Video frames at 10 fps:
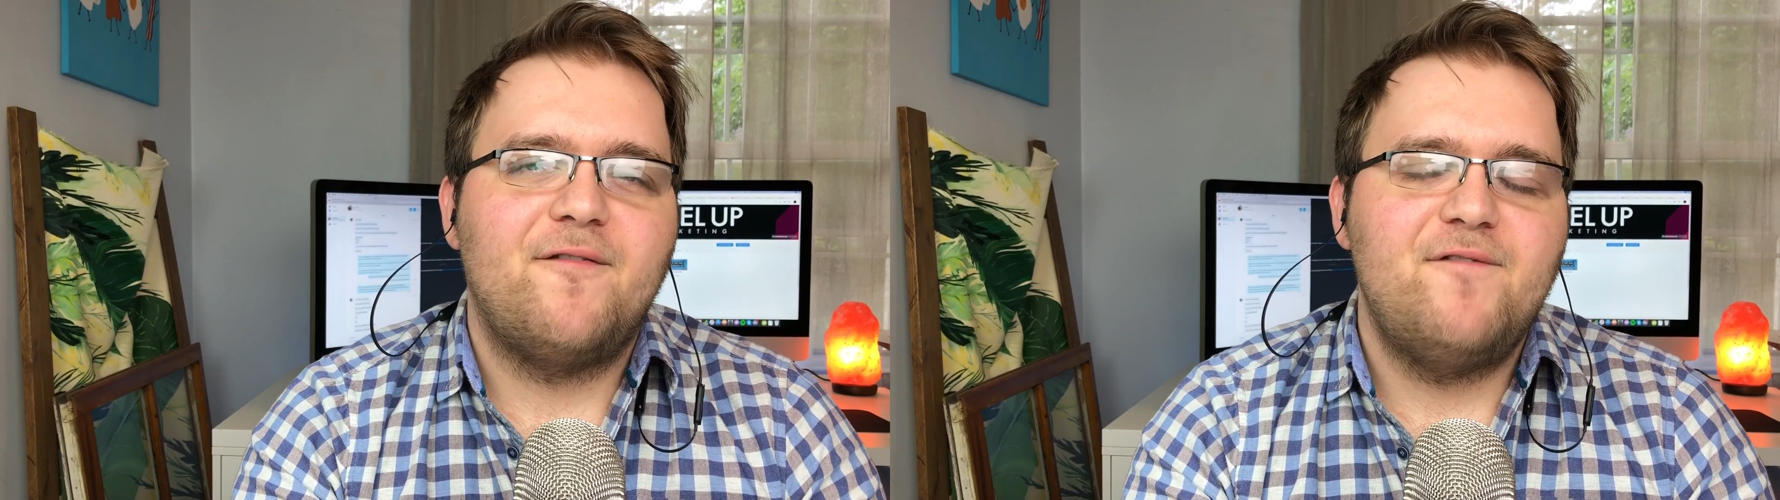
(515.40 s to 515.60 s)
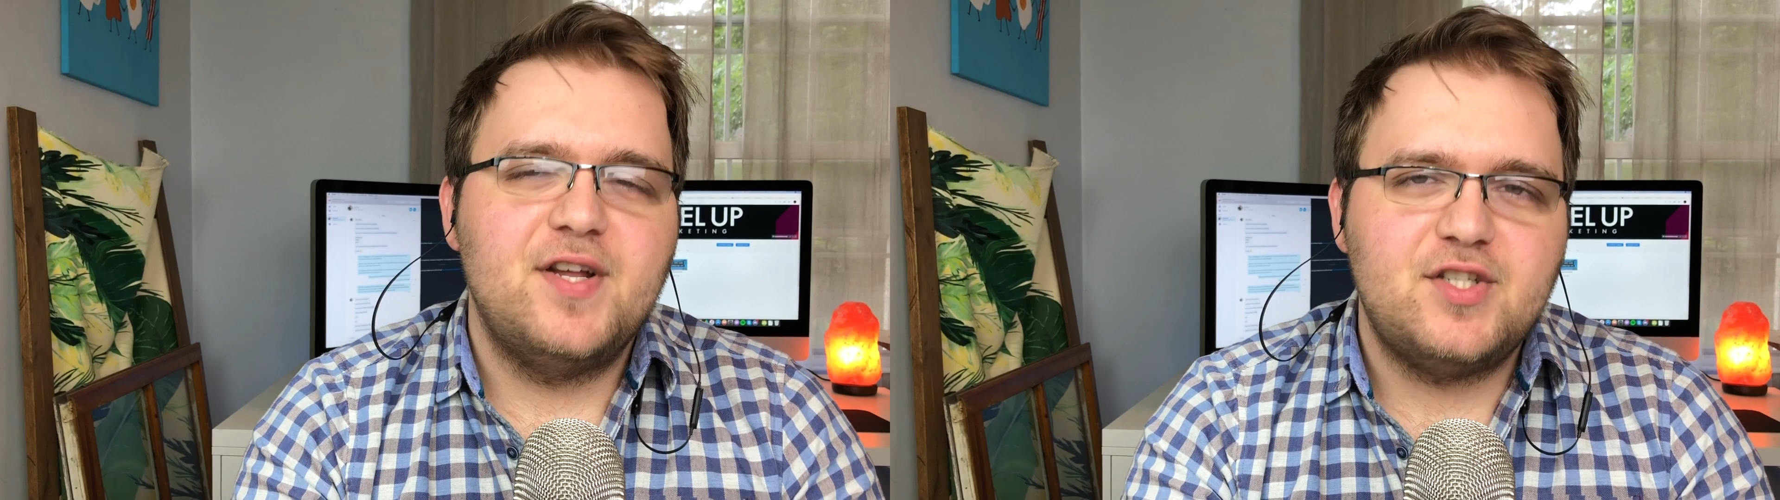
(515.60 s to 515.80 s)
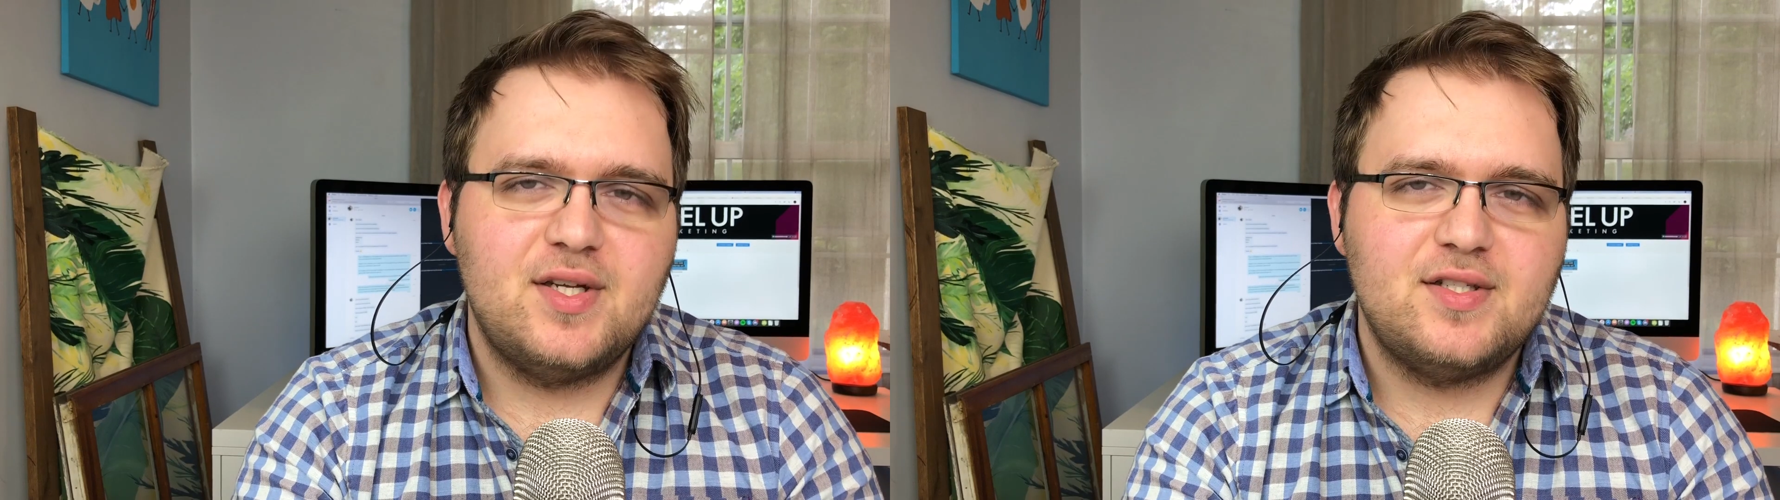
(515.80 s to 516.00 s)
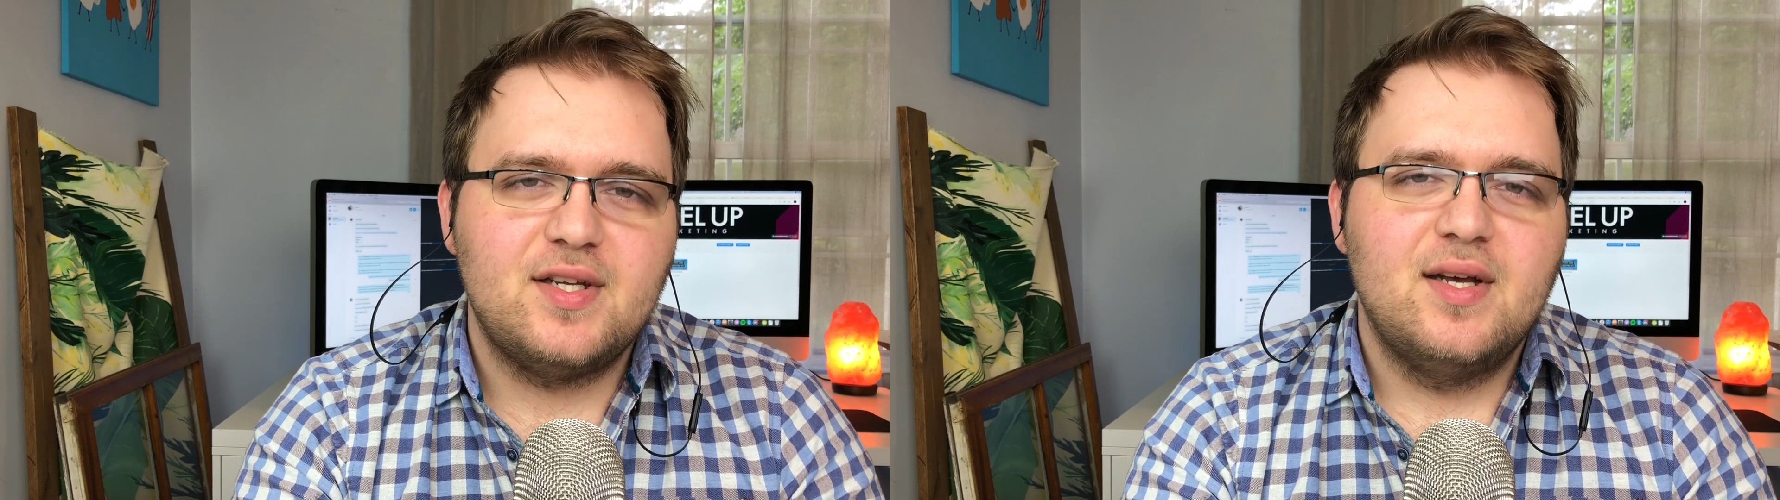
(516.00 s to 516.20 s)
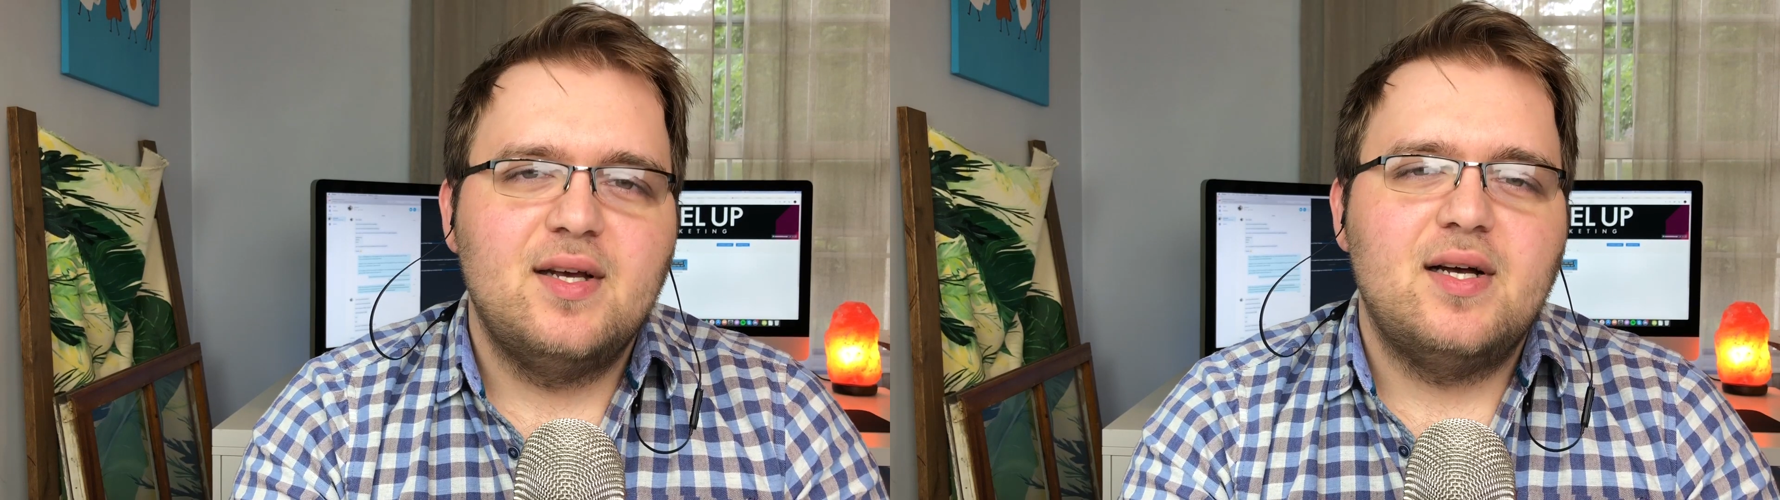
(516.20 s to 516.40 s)
efficient.
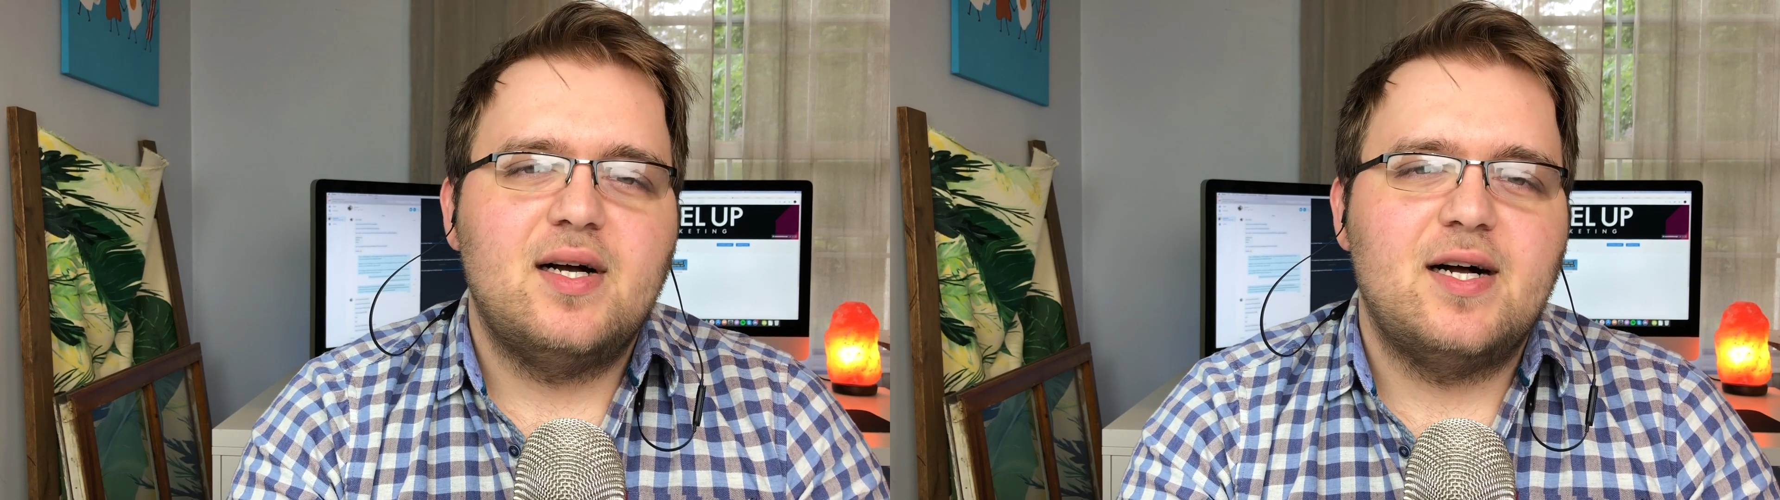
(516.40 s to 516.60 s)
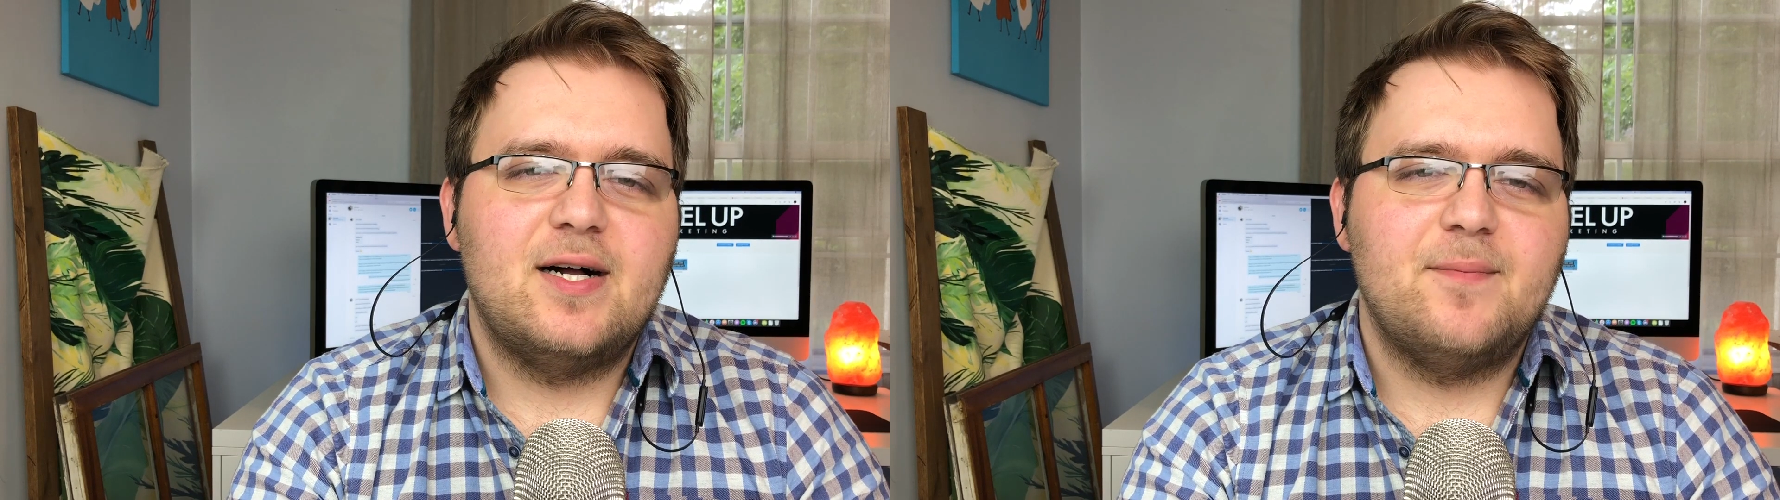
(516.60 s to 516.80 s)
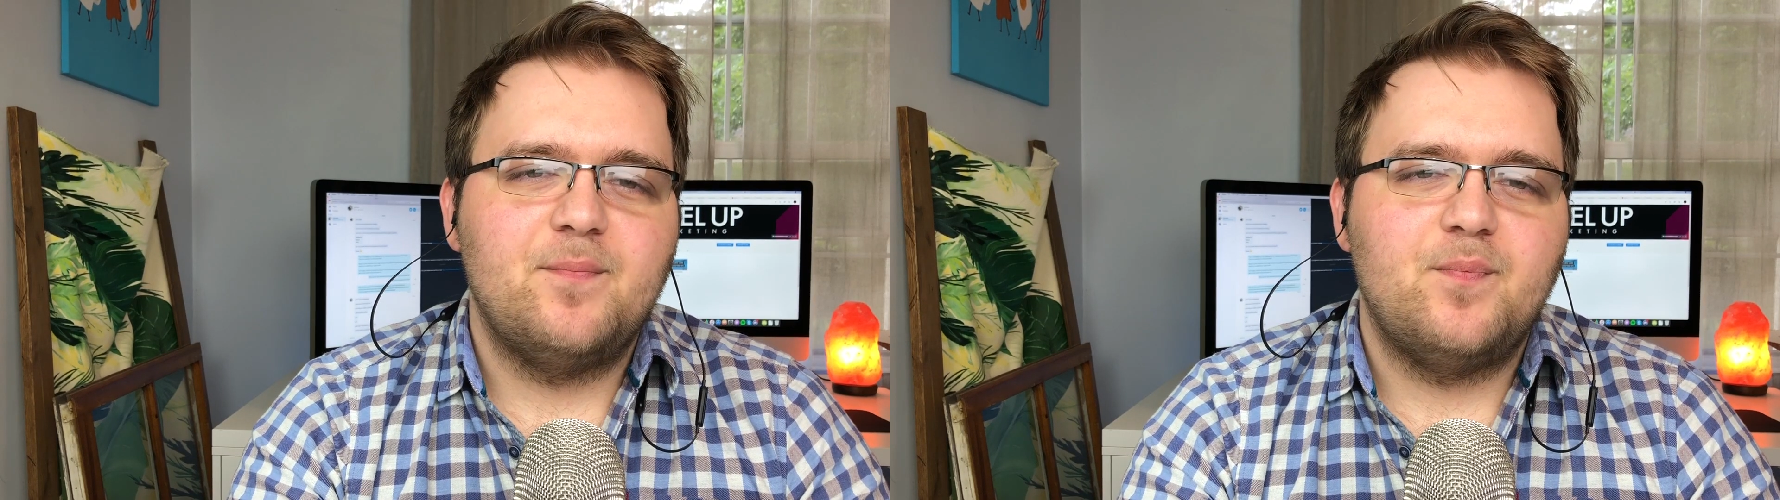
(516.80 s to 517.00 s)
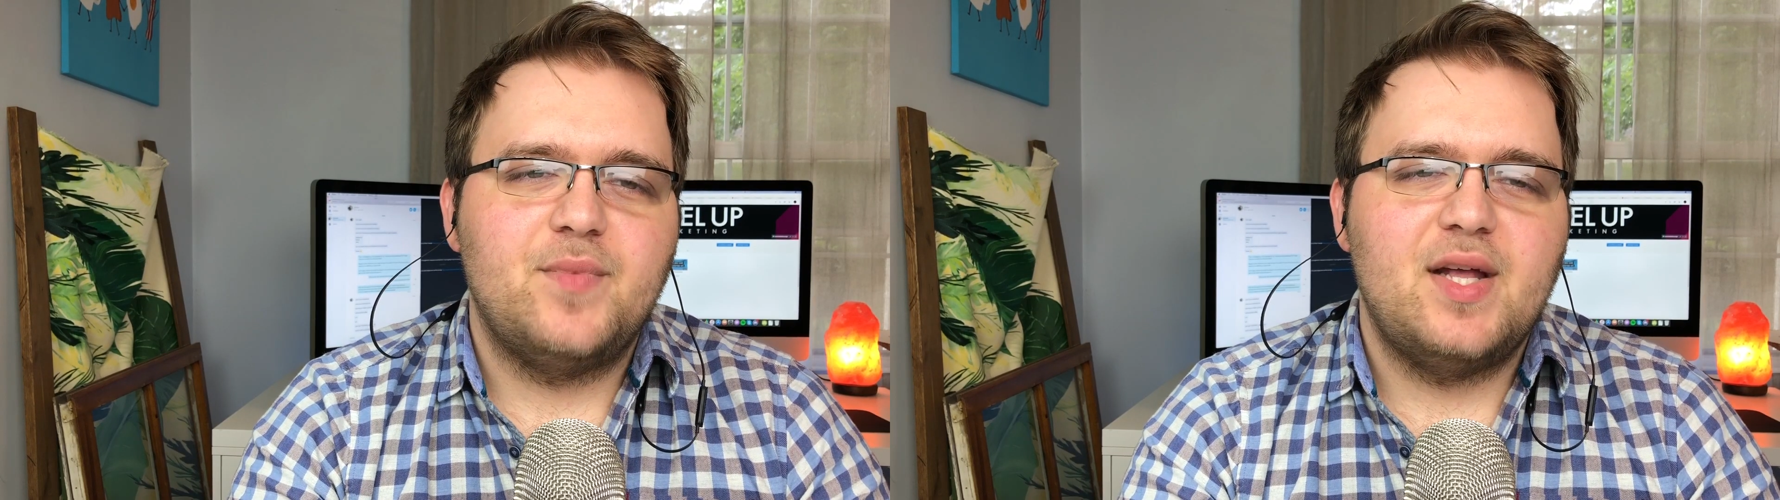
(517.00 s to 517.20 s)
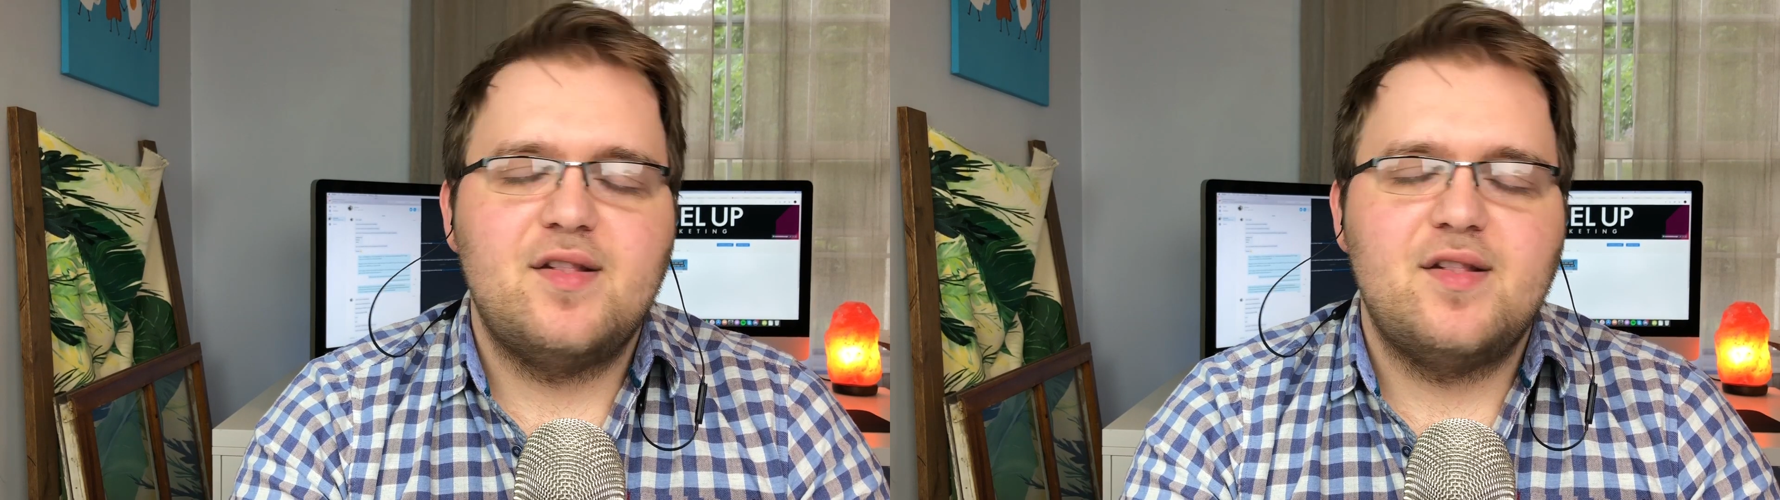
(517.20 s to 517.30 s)
And